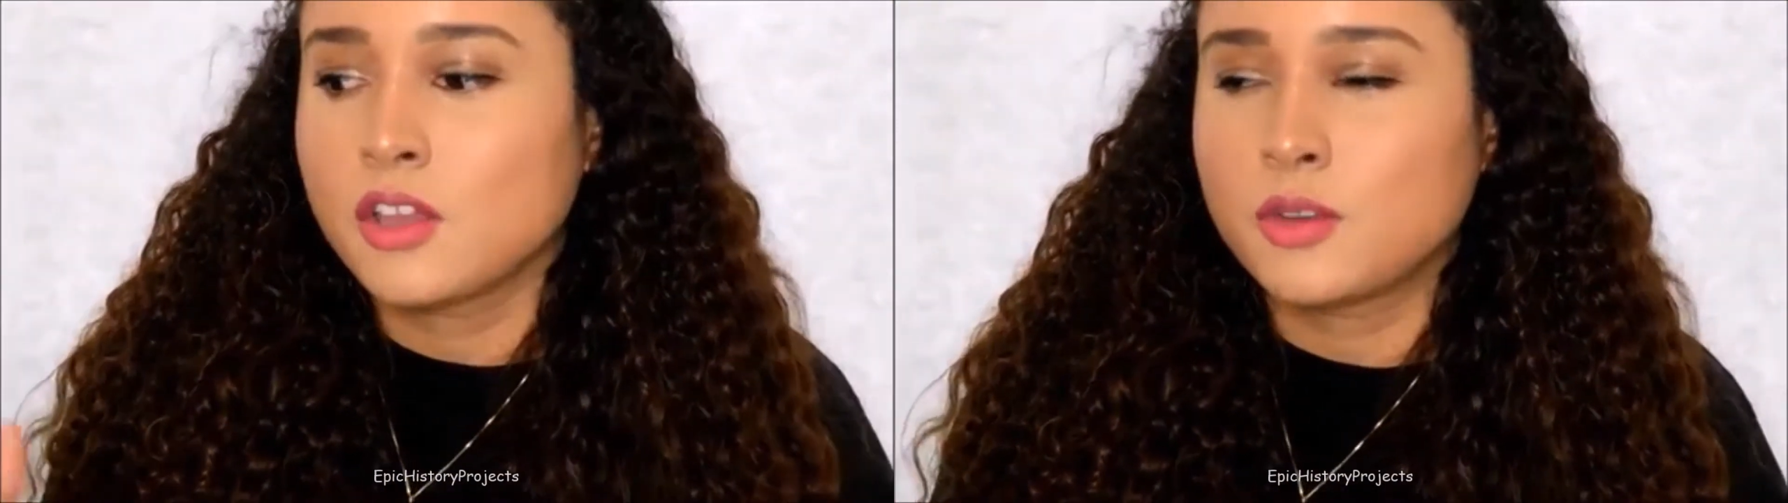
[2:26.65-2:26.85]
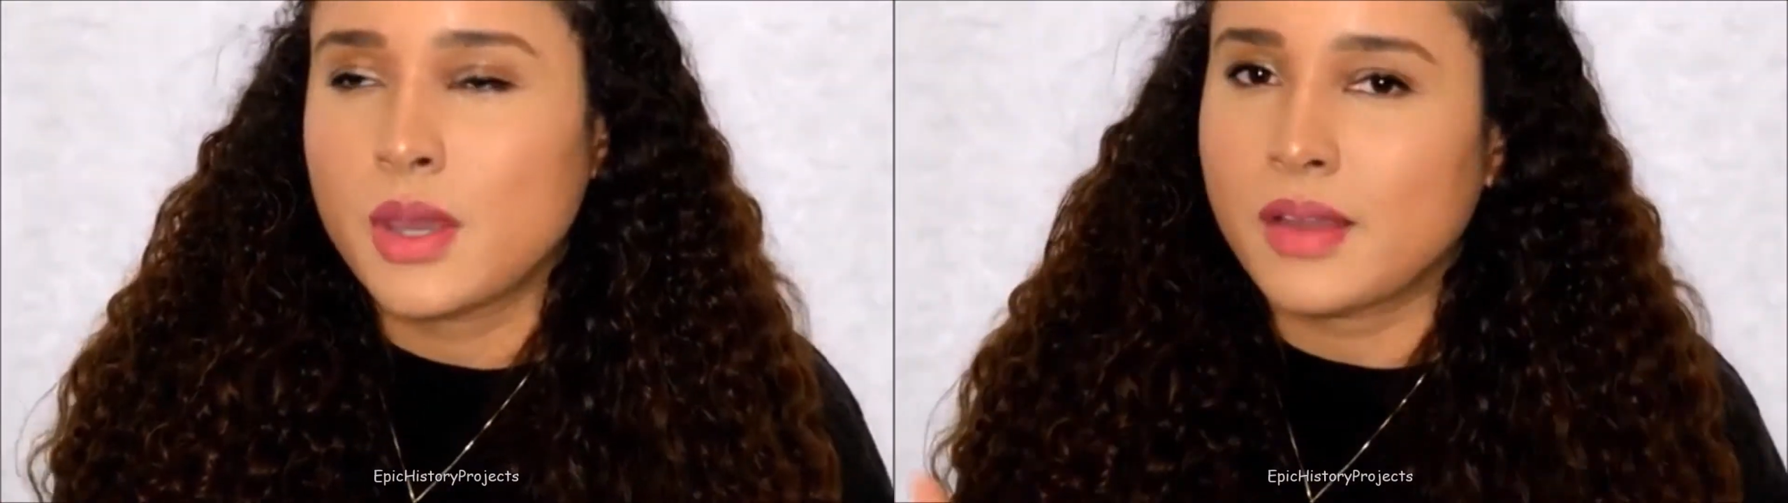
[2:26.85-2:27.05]

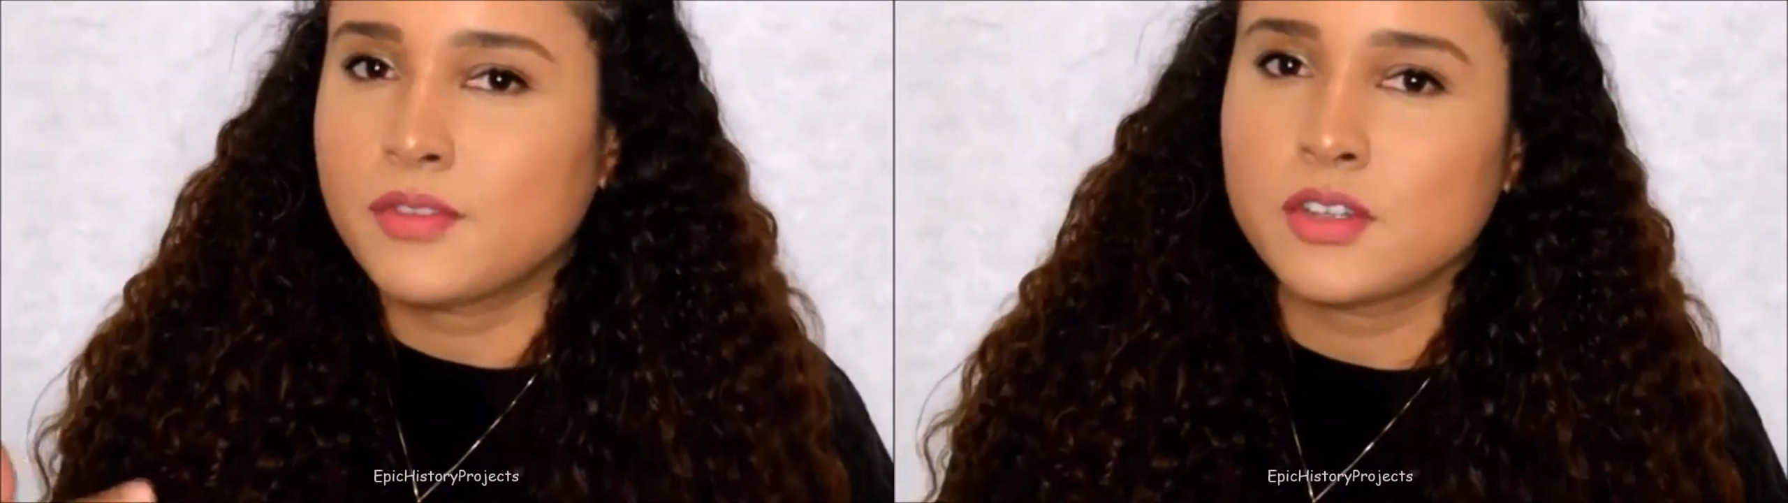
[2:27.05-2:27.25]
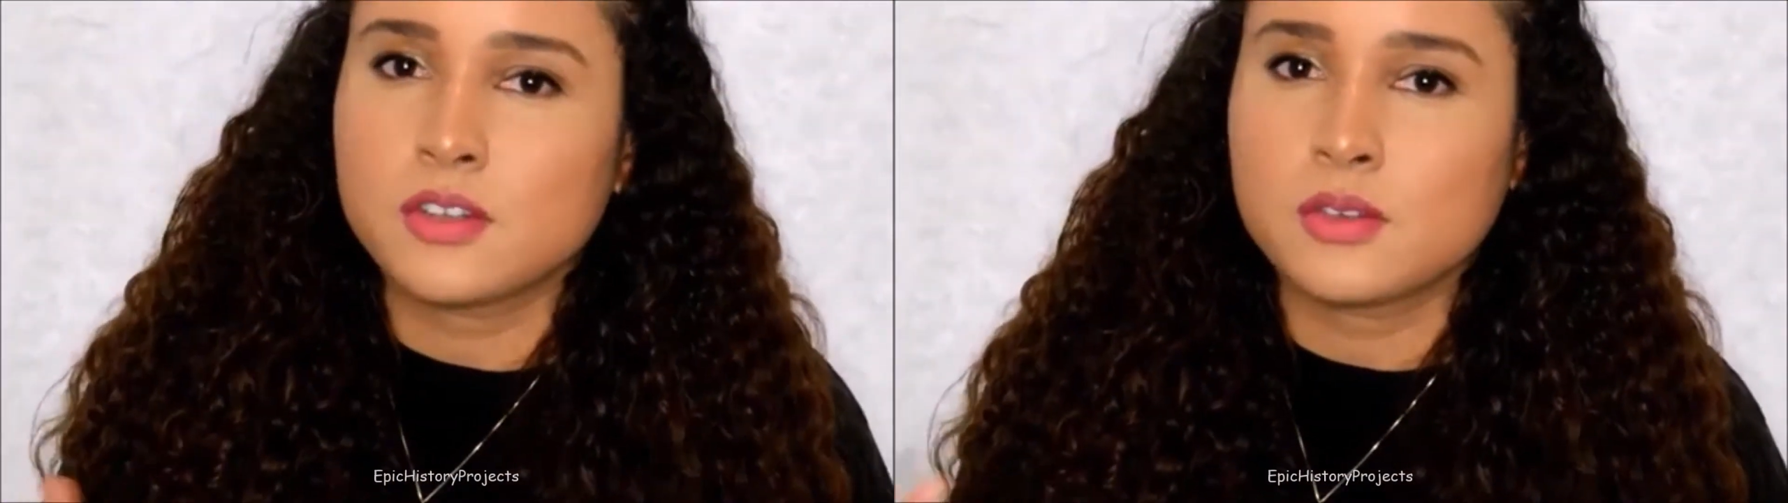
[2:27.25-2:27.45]
You
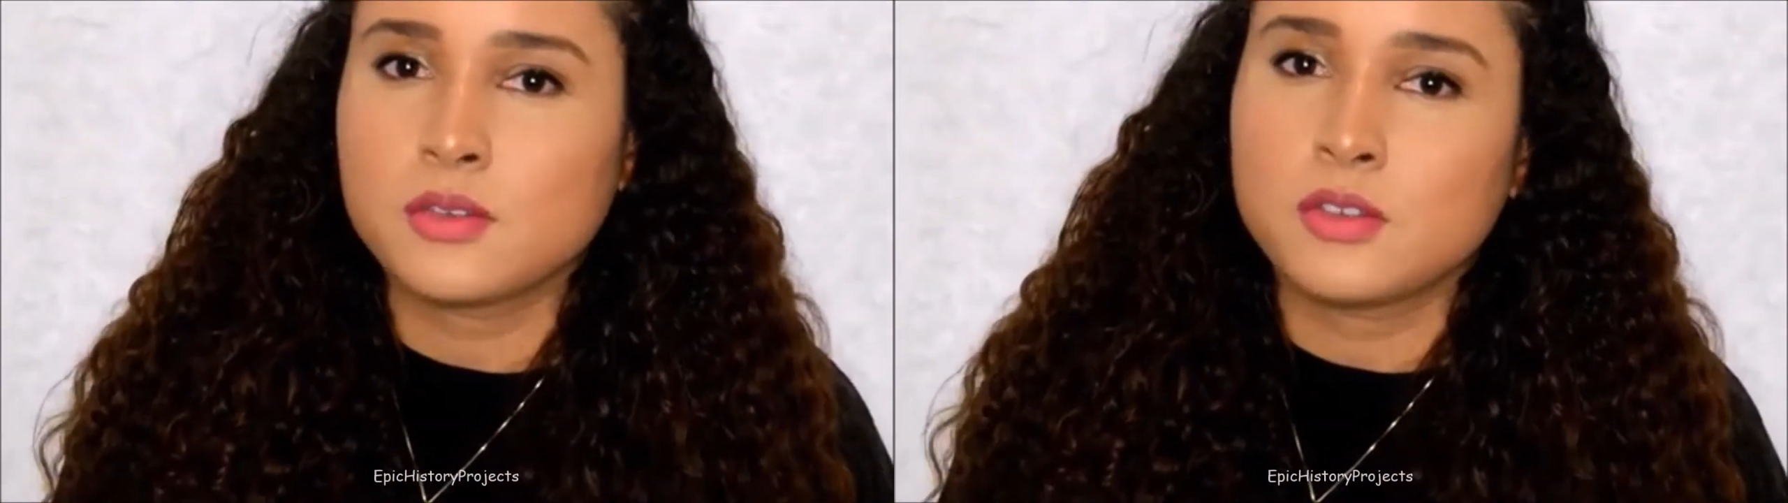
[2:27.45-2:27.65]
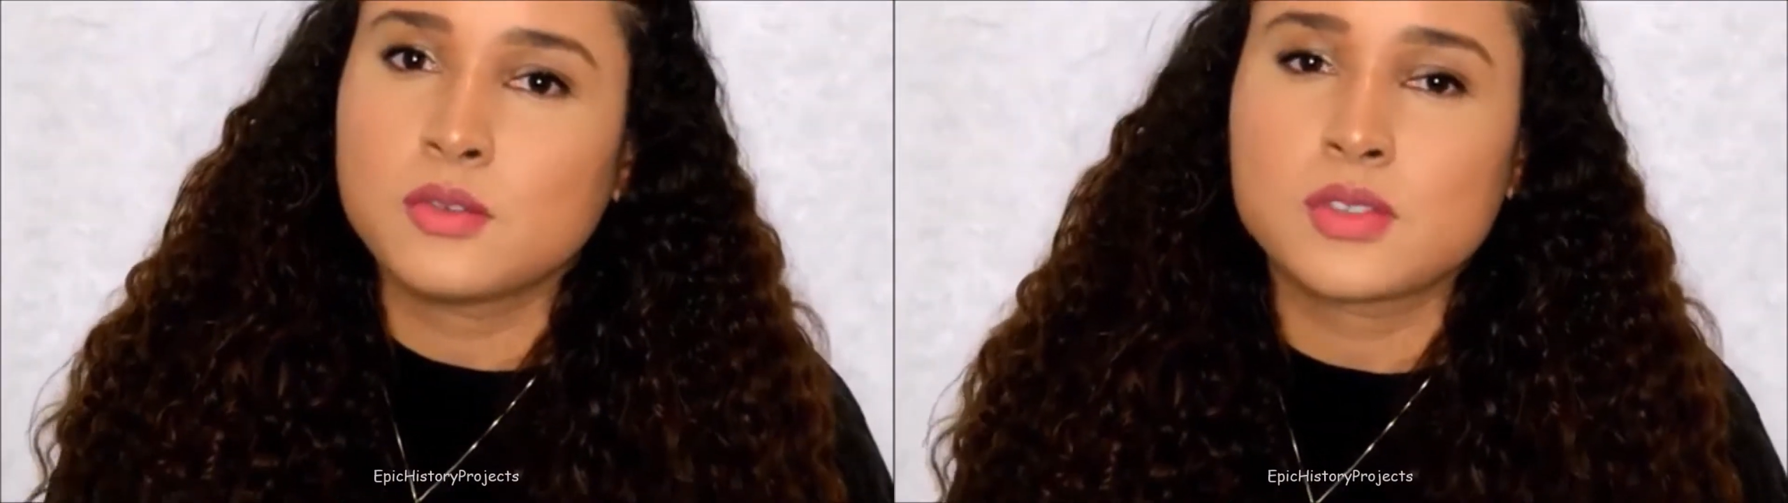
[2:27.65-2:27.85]
have to
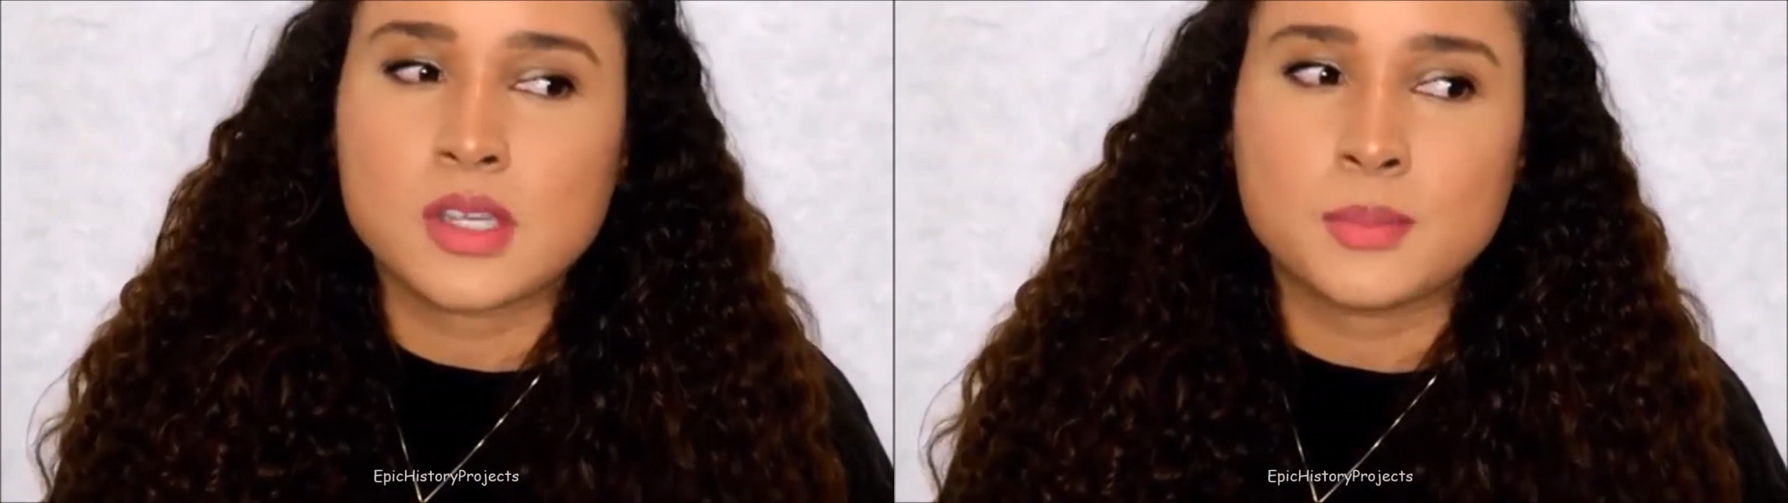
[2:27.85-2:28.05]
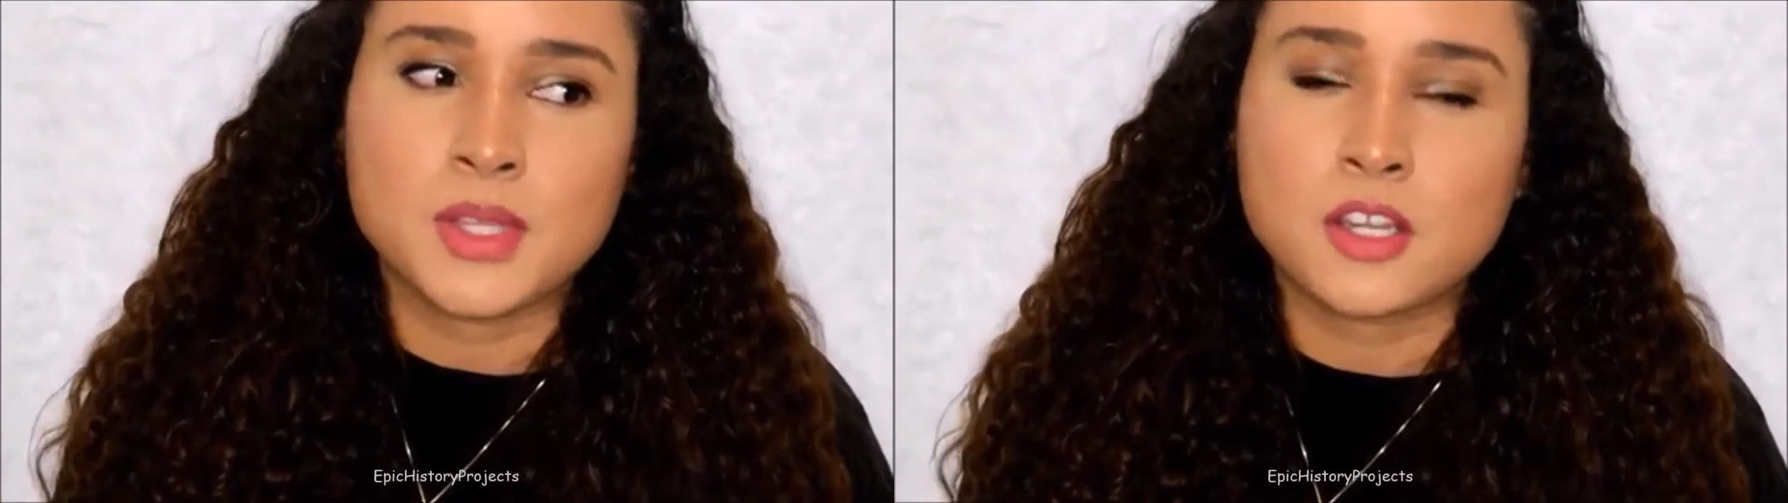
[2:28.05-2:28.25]
use
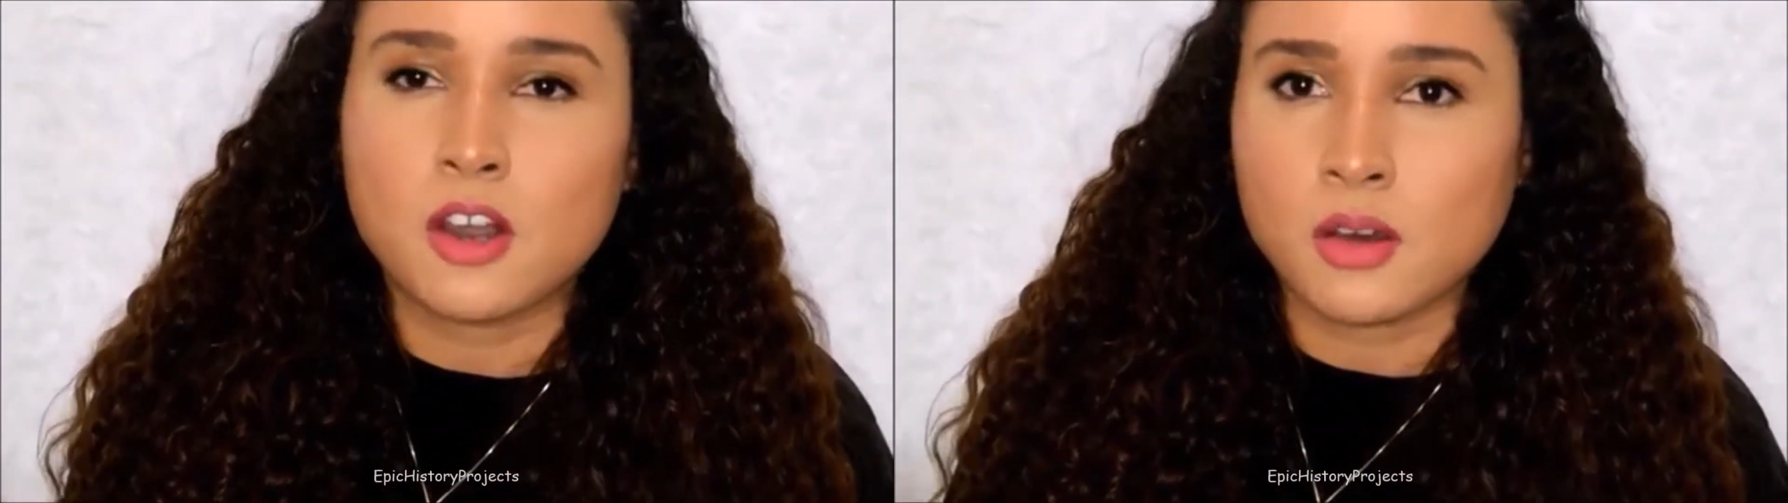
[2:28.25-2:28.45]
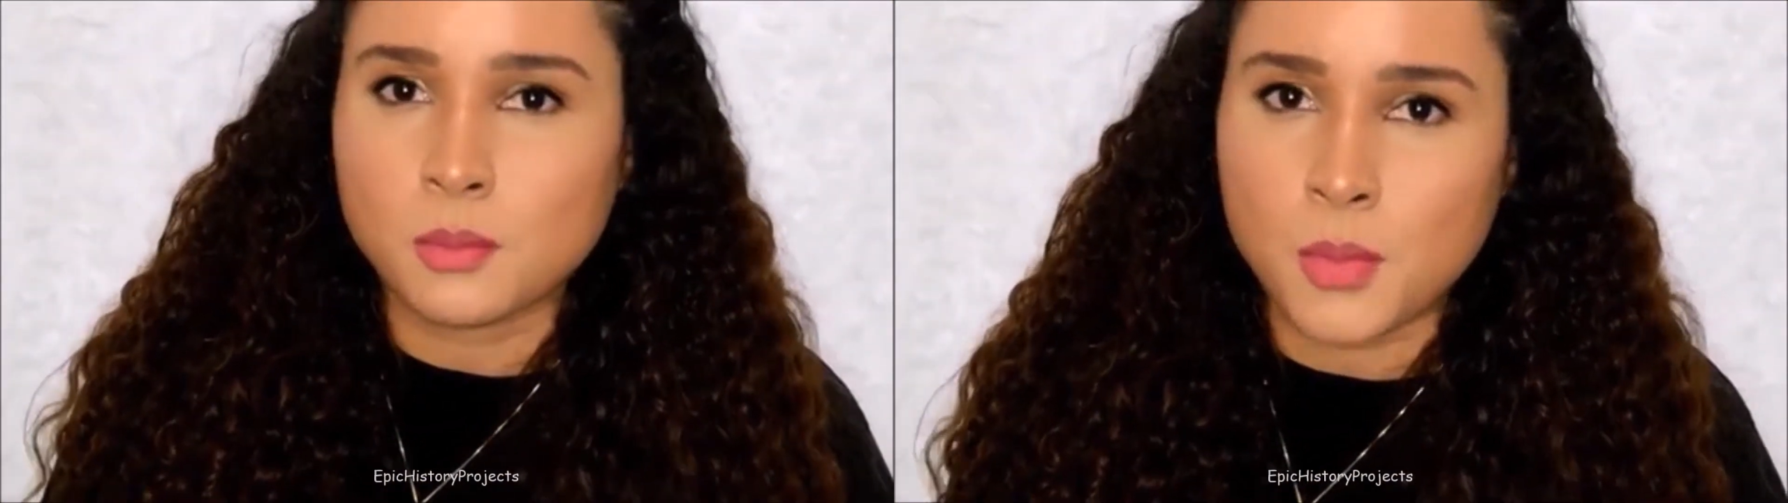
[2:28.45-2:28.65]
something called